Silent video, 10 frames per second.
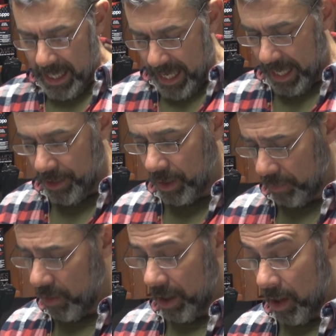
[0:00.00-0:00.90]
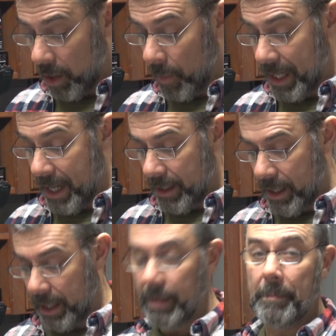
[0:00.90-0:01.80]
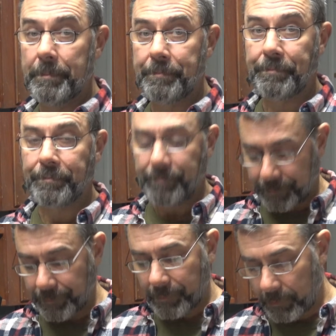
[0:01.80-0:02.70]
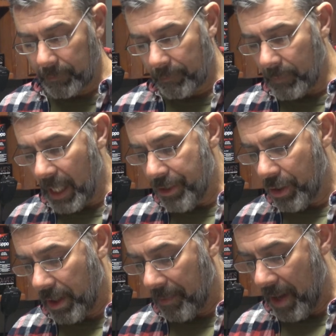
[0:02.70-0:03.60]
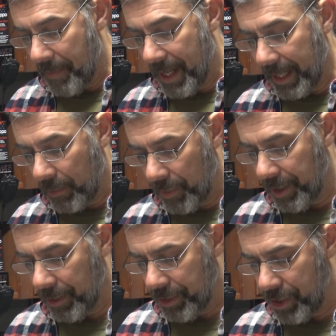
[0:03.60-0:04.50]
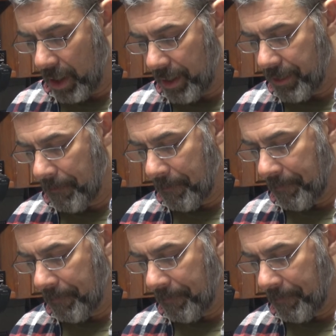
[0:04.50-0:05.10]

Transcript: And you can run it all the way down to nothing and she'll come right back with a good charge.